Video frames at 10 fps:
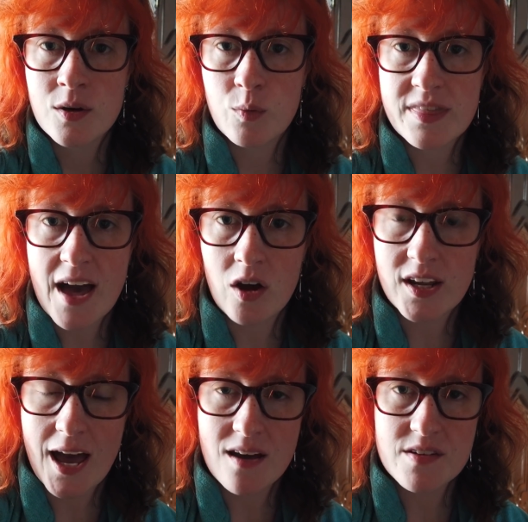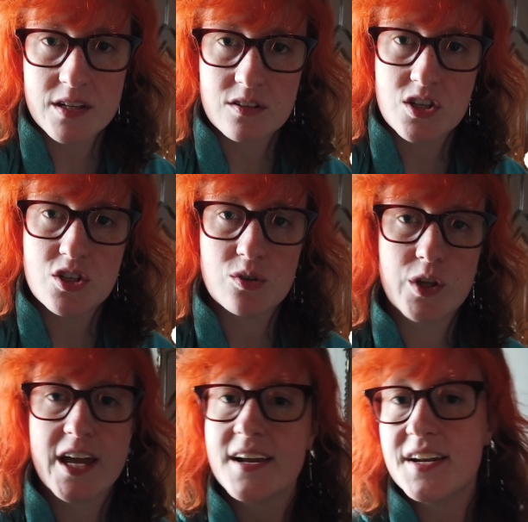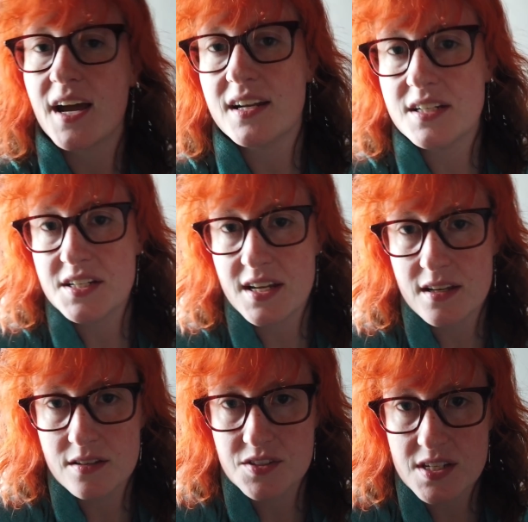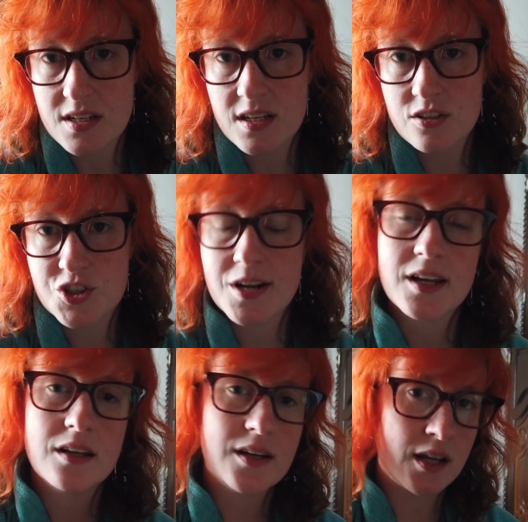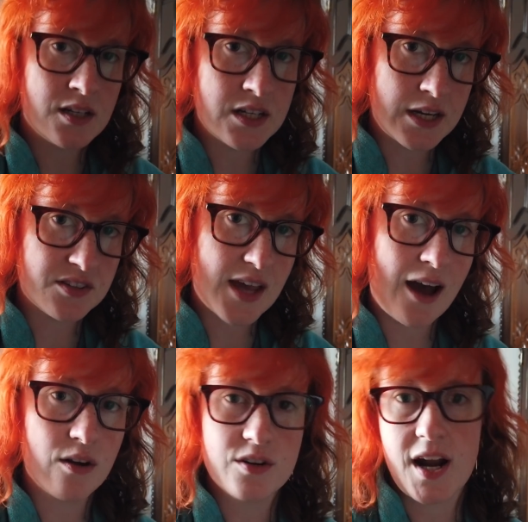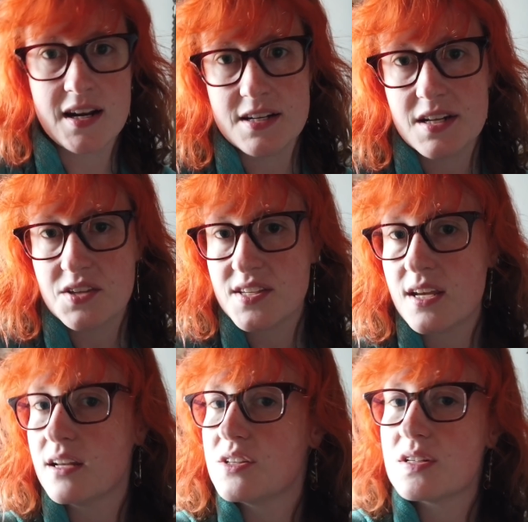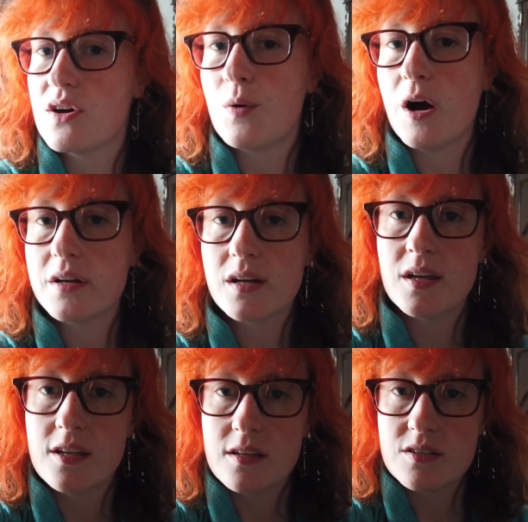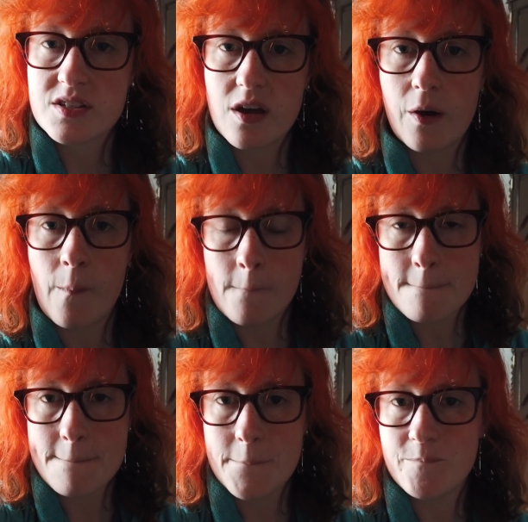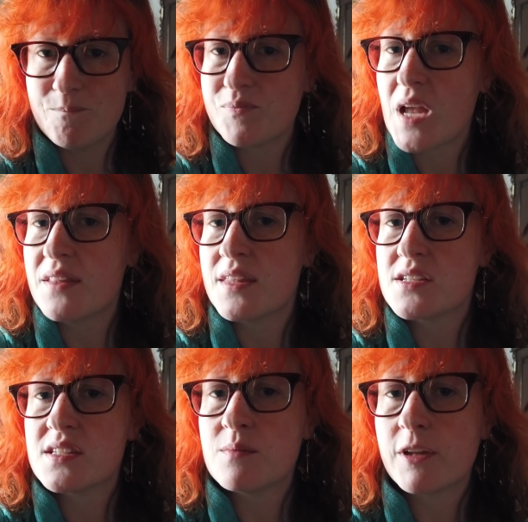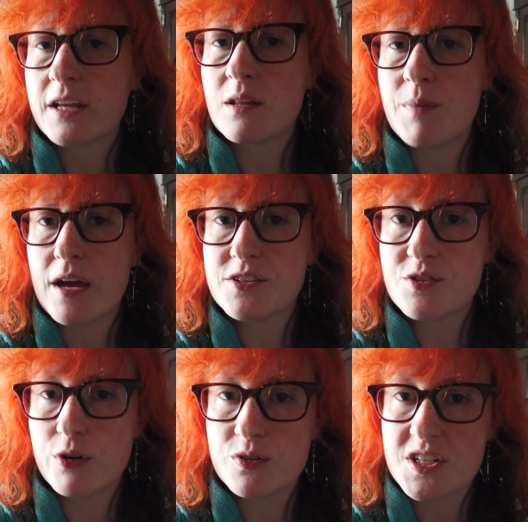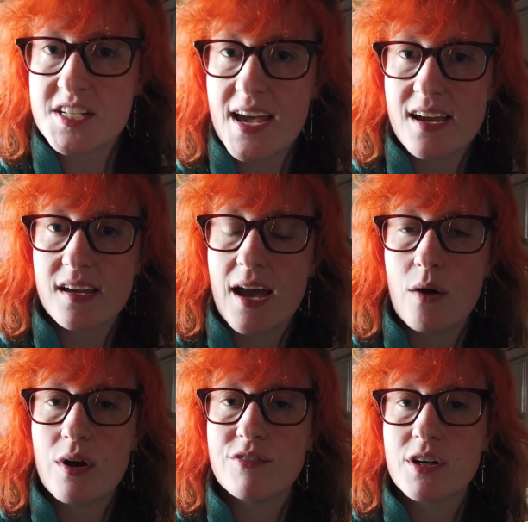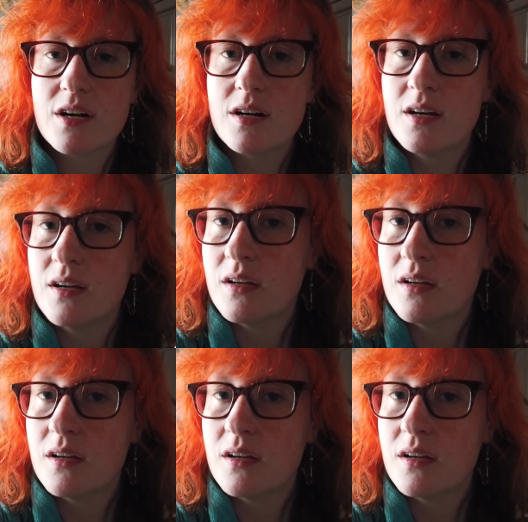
without having to do like 90 days in Schengen, 90 days out, 90 days in, and so on. So this seemed like the best route to take. However,